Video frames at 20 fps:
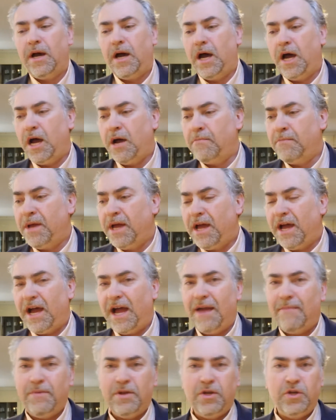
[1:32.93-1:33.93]

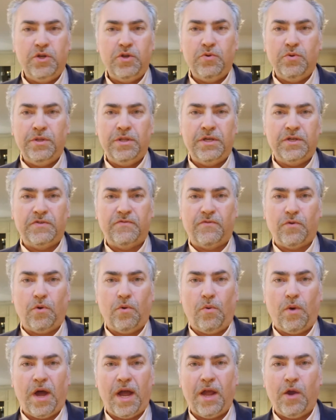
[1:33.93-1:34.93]
I've been doing this for a
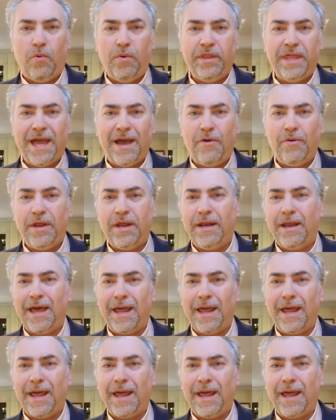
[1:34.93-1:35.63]
while without it.